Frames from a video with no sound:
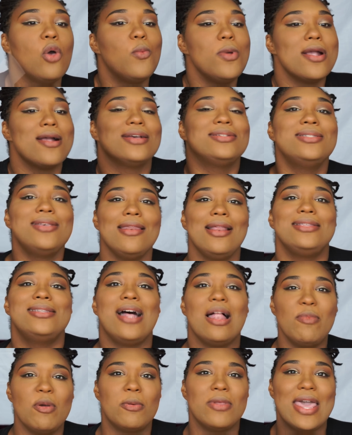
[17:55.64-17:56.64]
We are steady
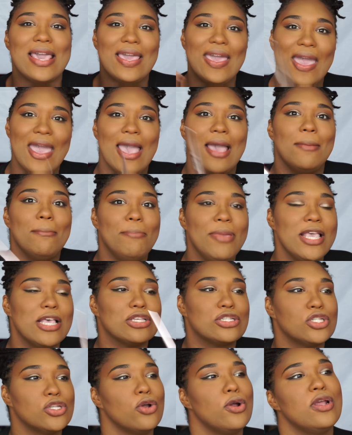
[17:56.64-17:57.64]
telling people they can't be a
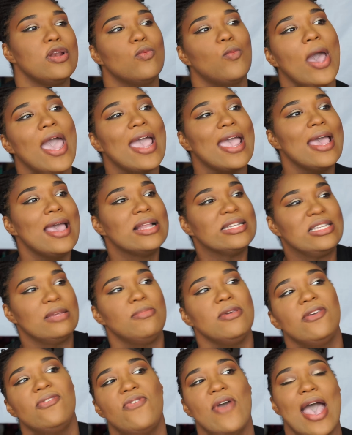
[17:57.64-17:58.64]
certain way to
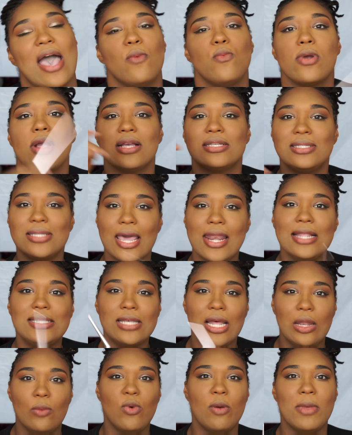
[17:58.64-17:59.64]
be fat. We are steady
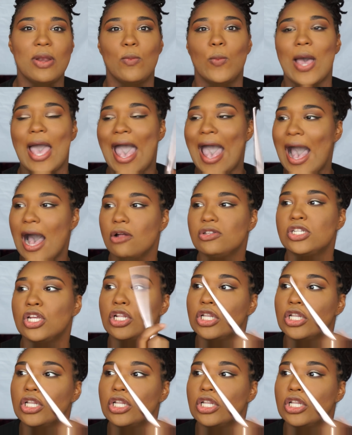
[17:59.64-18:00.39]
telling women how to